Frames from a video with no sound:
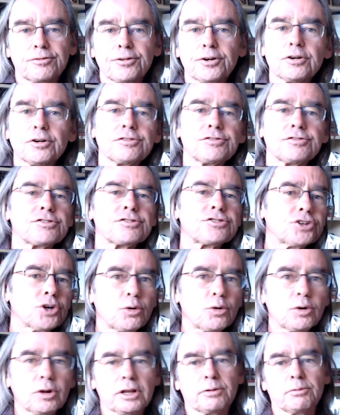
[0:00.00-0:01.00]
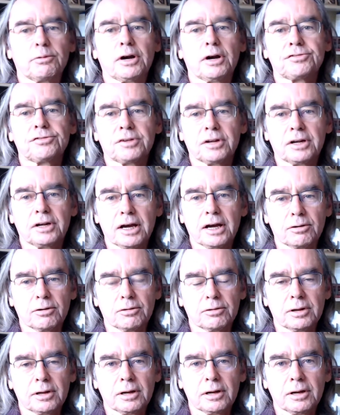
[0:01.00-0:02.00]
Furnace is totally rusted
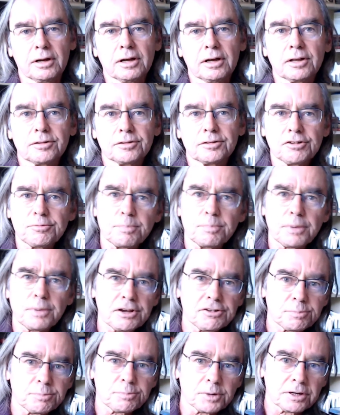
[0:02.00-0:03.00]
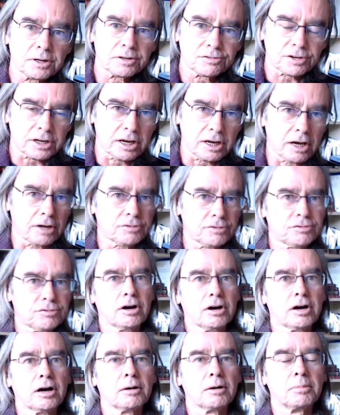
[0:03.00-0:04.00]
out. This basement is a gut
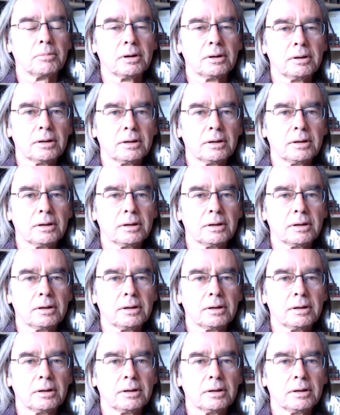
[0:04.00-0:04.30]
job.